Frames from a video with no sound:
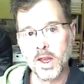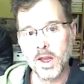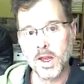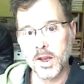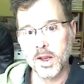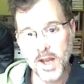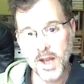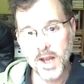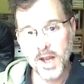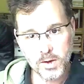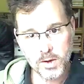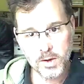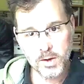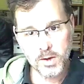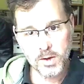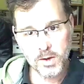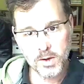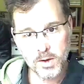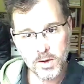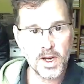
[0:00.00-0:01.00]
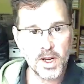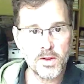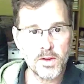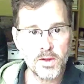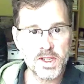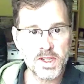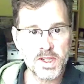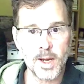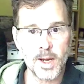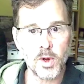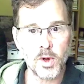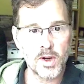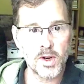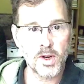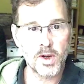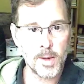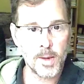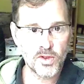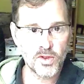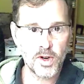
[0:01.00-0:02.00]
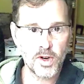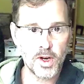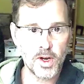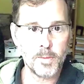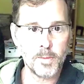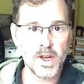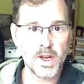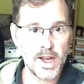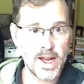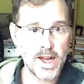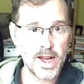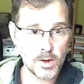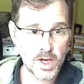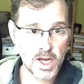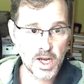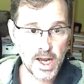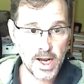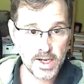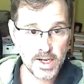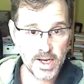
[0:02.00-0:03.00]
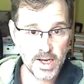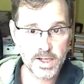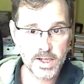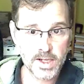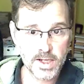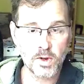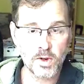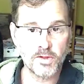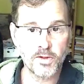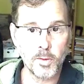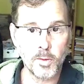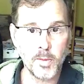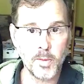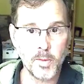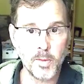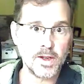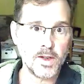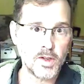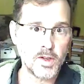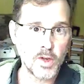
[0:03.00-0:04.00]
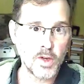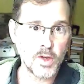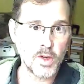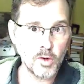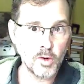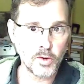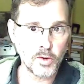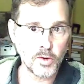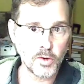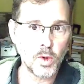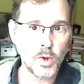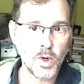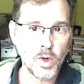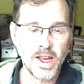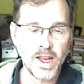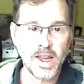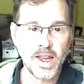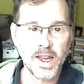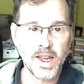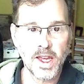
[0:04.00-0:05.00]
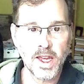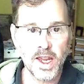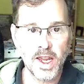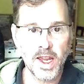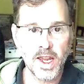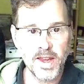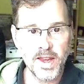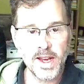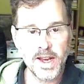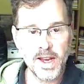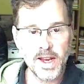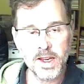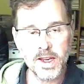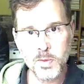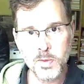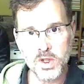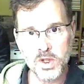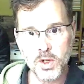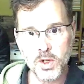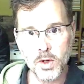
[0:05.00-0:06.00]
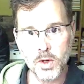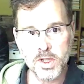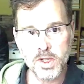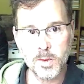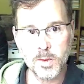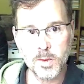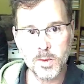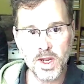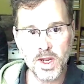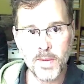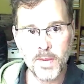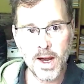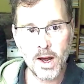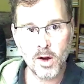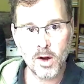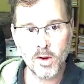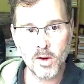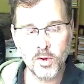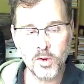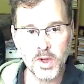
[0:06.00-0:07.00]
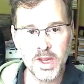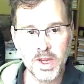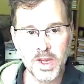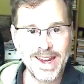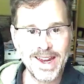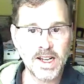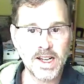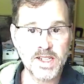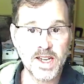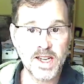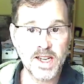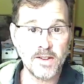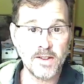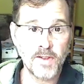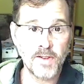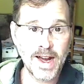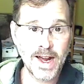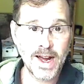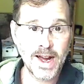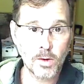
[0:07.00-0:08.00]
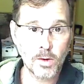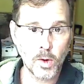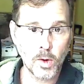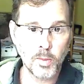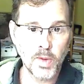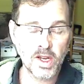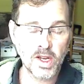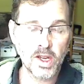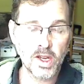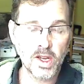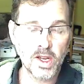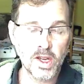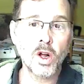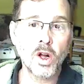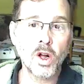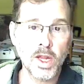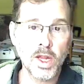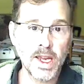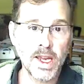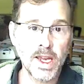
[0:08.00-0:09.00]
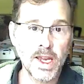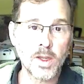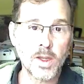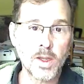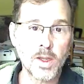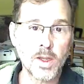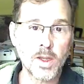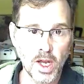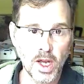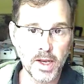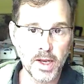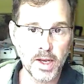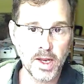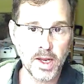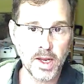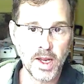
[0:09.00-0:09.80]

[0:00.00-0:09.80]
Nattozyme, another example, comes from nattokinase or fermented tofu, and that has been shown to be a powerful antiviral but can clean the blood.